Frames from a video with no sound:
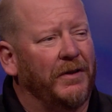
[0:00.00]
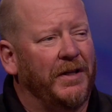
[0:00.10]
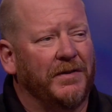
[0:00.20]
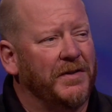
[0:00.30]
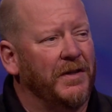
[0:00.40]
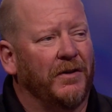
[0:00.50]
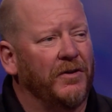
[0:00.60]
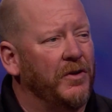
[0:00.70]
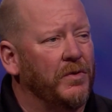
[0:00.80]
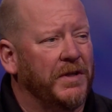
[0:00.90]
considered
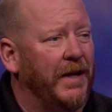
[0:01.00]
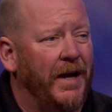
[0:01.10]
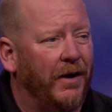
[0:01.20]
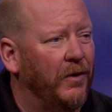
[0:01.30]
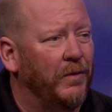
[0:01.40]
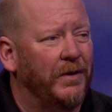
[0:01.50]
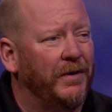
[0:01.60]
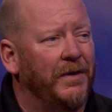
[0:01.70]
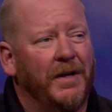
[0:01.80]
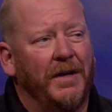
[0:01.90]
using
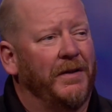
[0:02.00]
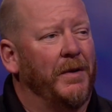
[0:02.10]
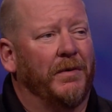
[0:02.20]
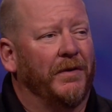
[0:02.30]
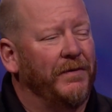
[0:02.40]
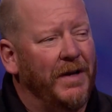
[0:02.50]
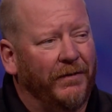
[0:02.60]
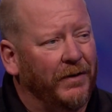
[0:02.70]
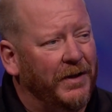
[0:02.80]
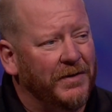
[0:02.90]
heroin, they would have
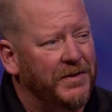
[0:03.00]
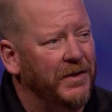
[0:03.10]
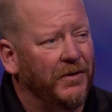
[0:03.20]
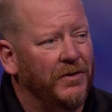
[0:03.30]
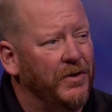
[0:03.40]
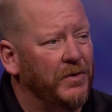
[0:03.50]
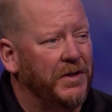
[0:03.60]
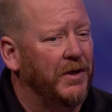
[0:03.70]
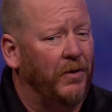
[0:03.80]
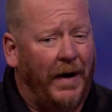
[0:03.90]
never considered
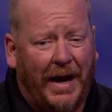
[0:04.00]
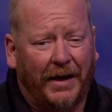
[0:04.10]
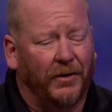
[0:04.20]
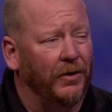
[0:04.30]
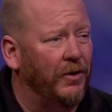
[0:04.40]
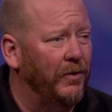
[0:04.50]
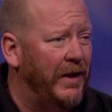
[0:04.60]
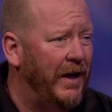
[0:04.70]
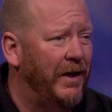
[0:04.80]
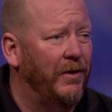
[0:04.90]
using crack or
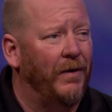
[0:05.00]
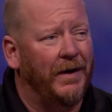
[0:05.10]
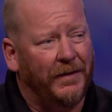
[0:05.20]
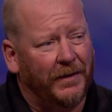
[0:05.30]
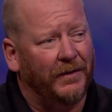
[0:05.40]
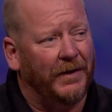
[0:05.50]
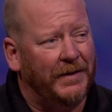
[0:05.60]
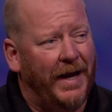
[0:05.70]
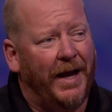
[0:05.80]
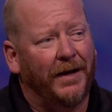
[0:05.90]
cocaine or anything like
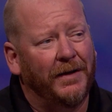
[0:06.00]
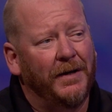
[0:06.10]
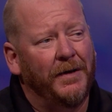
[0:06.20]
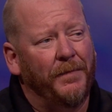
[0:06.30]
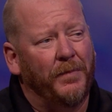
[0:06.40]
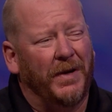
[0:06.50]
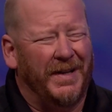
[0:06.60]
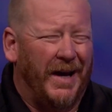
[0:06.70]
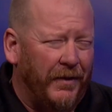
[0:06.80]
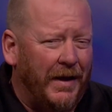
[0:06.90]
that. but
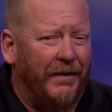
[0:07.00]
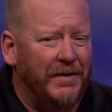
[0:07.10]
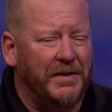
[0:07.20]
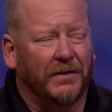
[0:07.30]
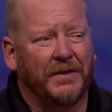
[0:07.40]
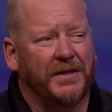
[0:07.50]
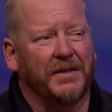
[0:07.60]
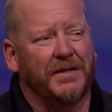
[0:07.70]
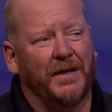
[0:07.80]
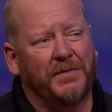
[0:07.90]
now they have this illicit
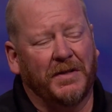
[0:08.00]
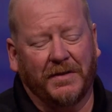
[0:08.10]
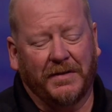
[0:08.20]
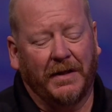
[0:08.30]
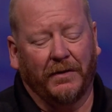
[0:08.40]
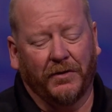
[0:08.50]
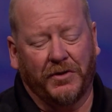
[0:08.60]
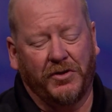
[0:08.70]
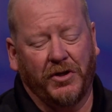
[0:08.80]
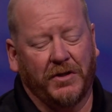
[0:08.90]
substance that looks
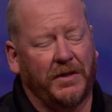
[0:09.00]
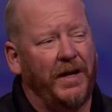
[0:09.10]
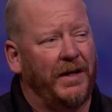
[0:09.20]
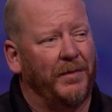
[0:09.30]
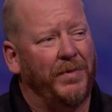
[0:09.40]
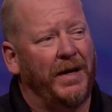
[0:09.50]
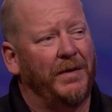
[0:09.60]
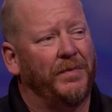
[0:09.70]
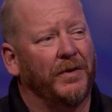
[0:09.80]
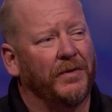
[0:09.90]
just like a
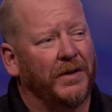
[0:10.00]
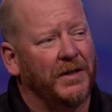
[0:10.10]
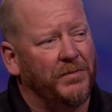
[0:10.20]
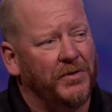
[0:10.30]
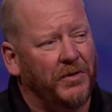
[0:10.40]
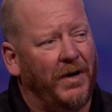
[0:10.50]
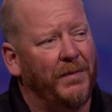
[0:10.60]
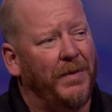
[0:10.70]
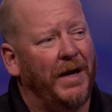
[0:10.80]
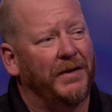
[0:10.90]
pain pill that gets
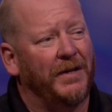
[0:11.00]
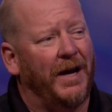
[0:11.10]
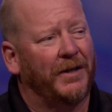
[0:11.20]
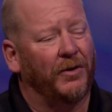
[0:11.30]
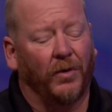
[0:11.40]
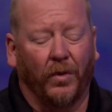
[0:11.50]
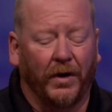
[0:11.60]
prescribed by a doctor, or